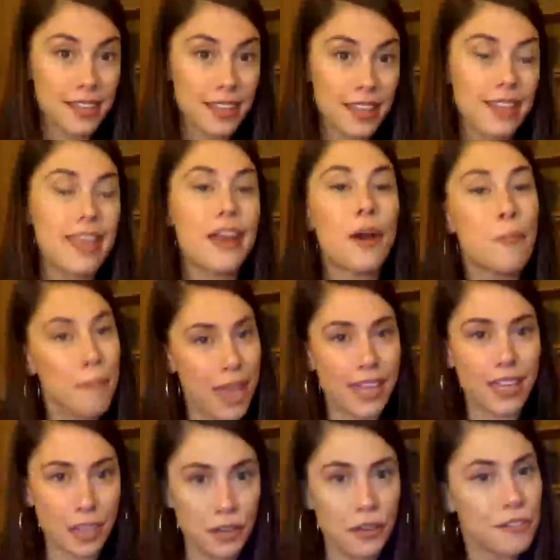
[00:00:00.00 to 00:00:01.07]
that are
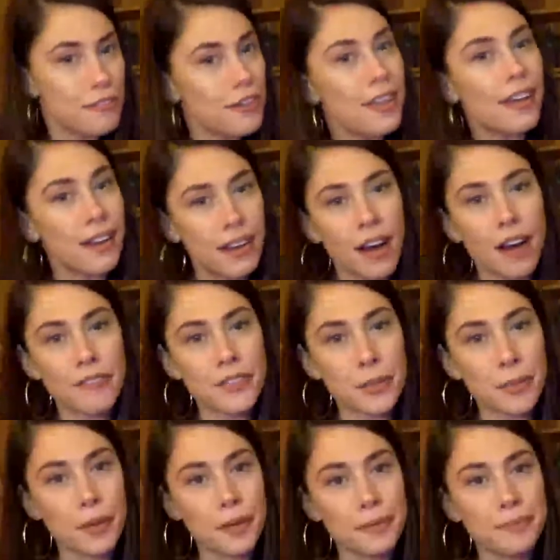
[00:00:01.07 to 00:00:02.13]
making you feel
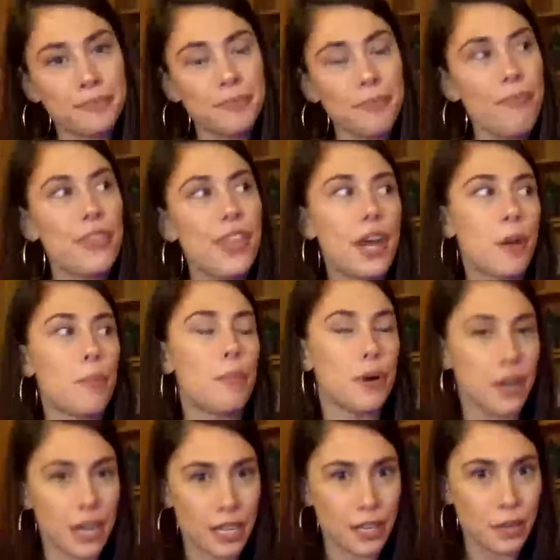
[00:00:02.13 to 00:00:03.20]
uncomfortable, that are
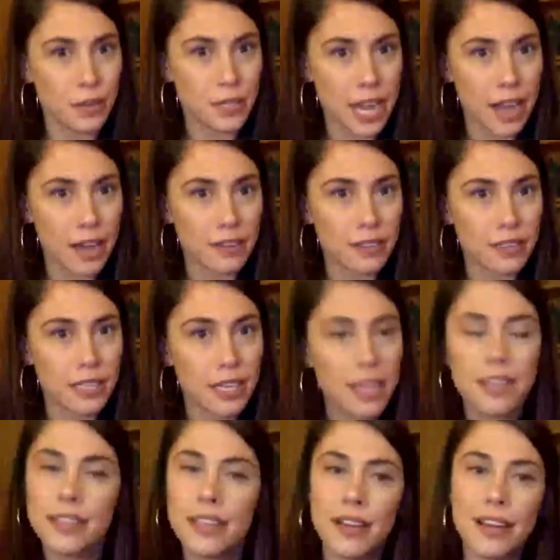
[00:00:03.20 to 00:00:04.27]
putting you down,
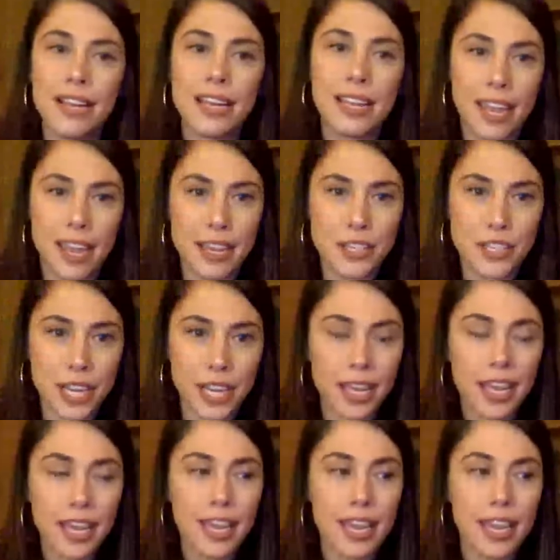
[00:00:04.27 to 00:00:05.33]
that are engaging
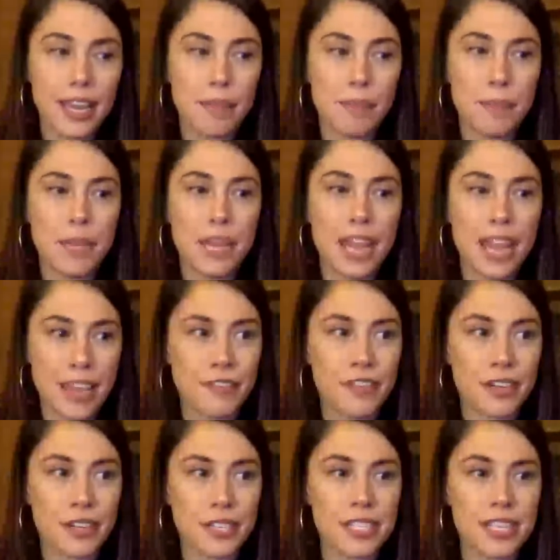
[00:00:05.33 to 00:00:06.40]
in
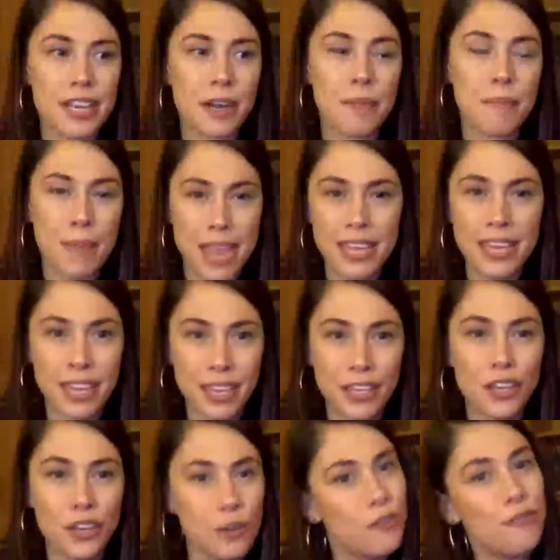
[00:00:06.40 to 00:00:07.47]
behaviors that are making
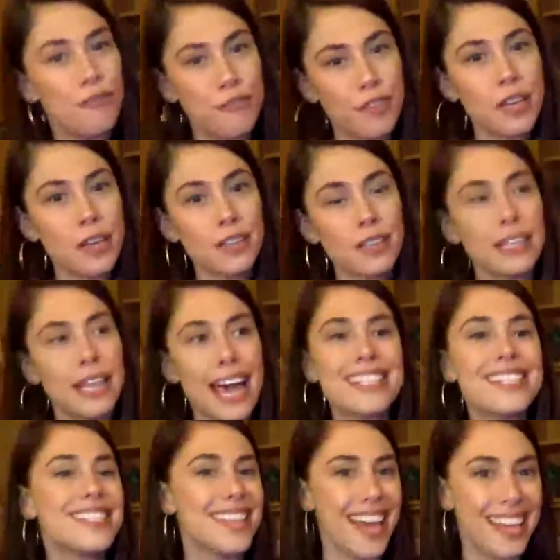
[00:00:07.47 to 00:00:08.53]
you feel
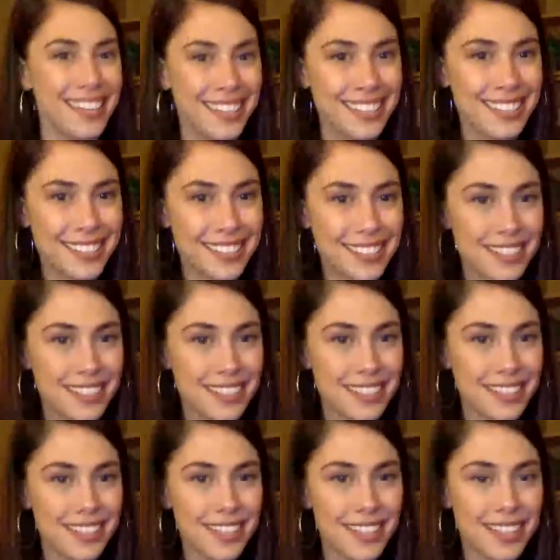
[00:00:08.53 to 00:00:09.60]
less than,
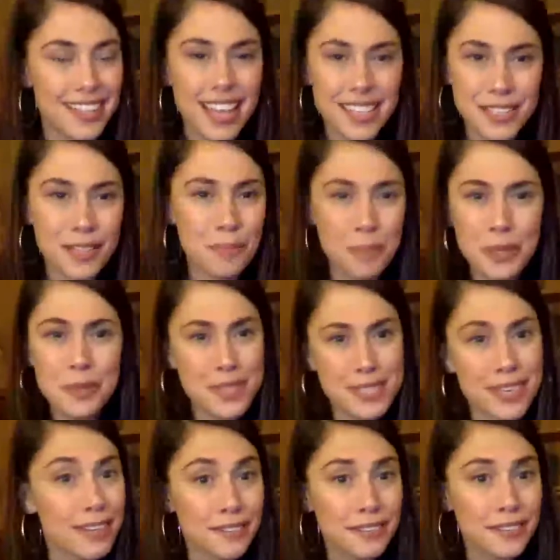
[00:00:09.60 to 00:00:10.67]
that's abusive.